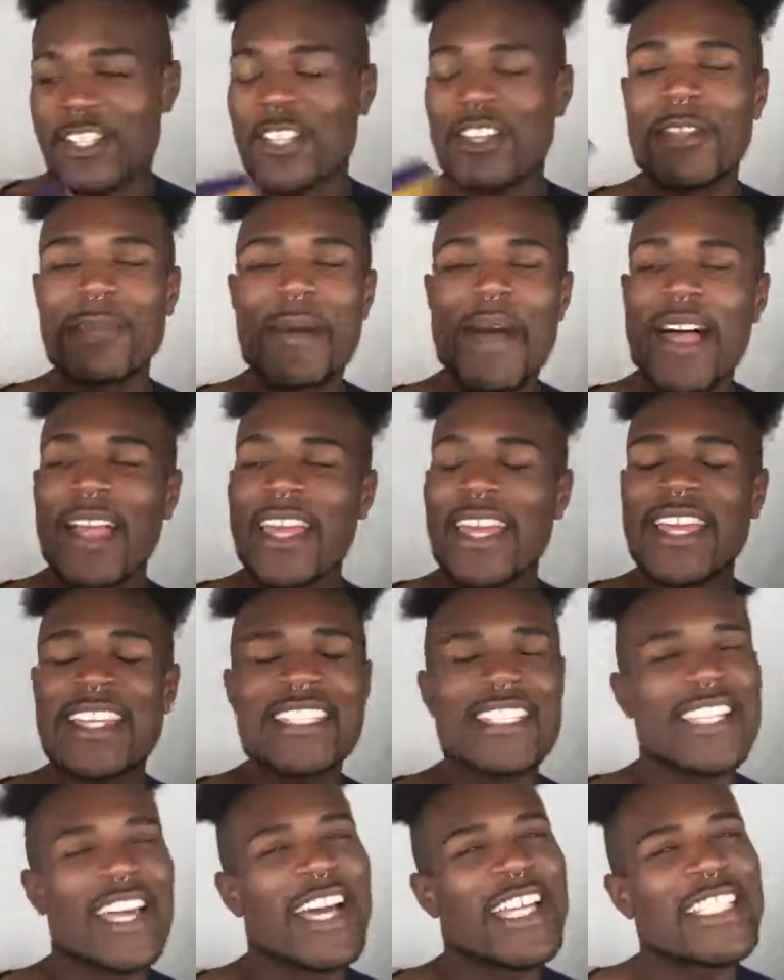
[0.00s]
so the palette
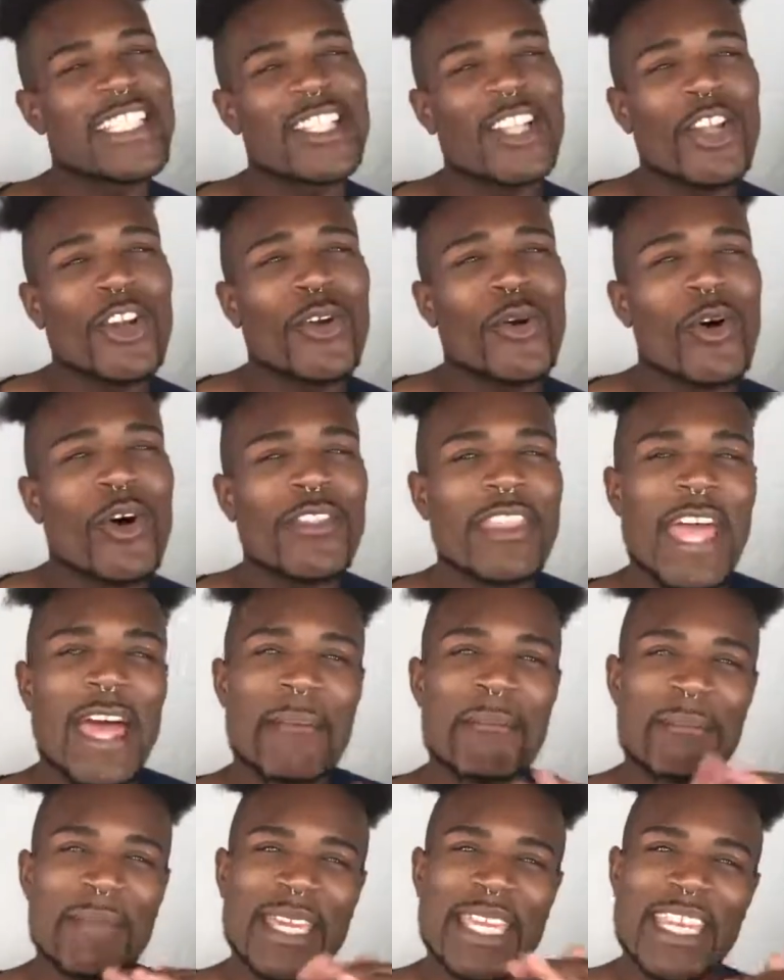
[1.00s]
it's a little on
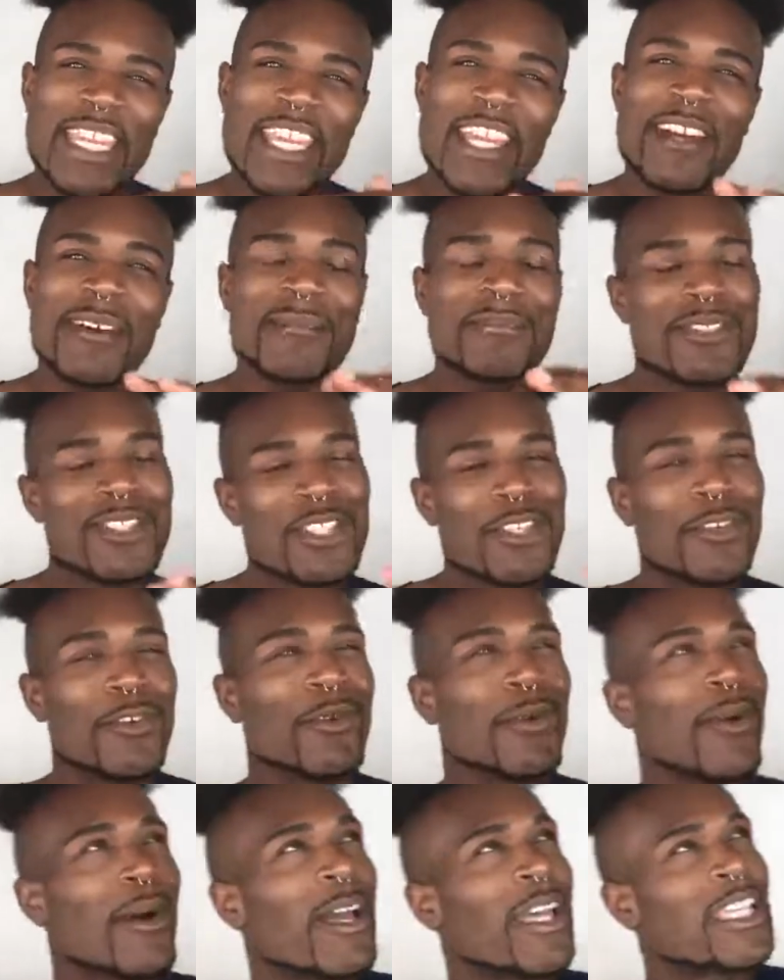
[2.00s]
that medium
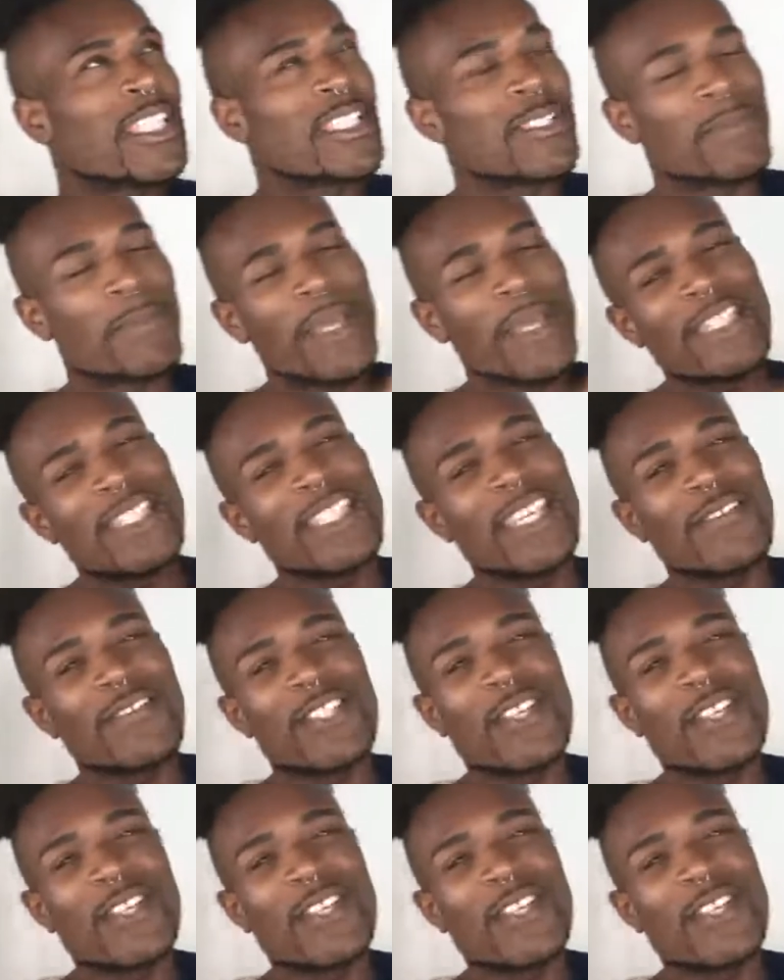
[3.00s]
to expensive,